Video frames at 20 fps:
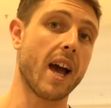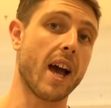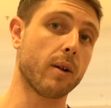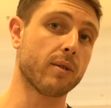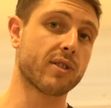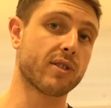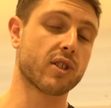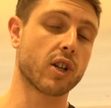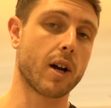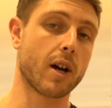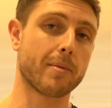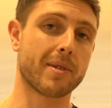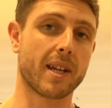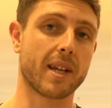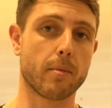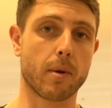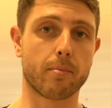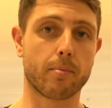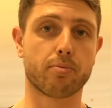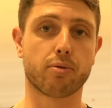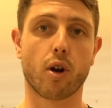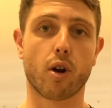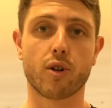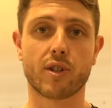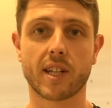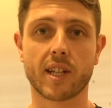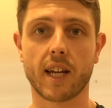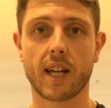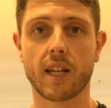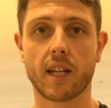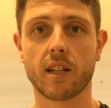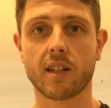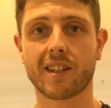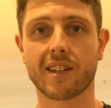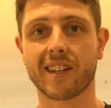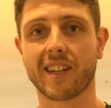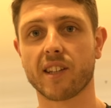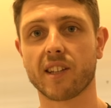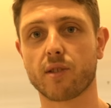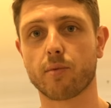now it's time to get my protein.
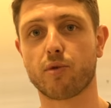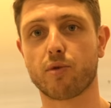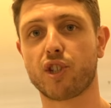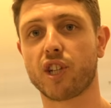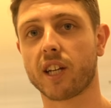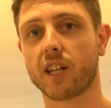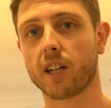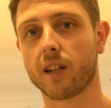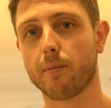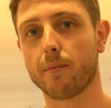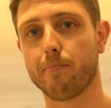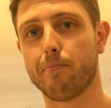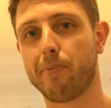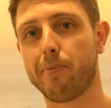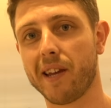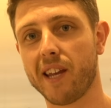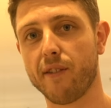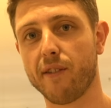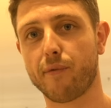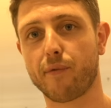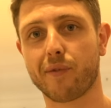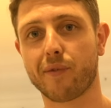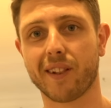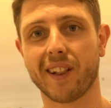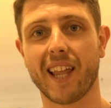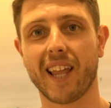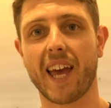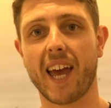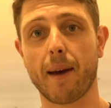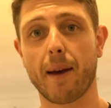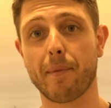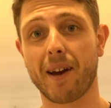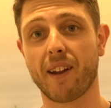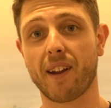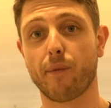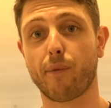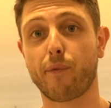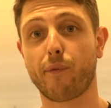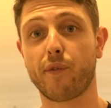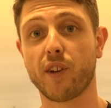Gonna get some chicken, beef, lamb
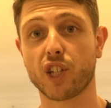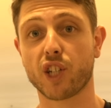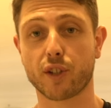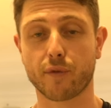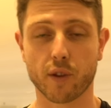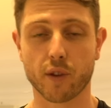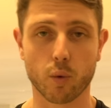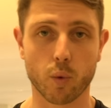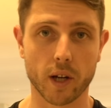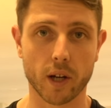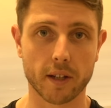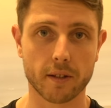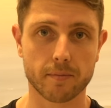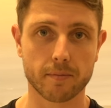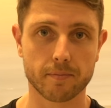and fish for the week.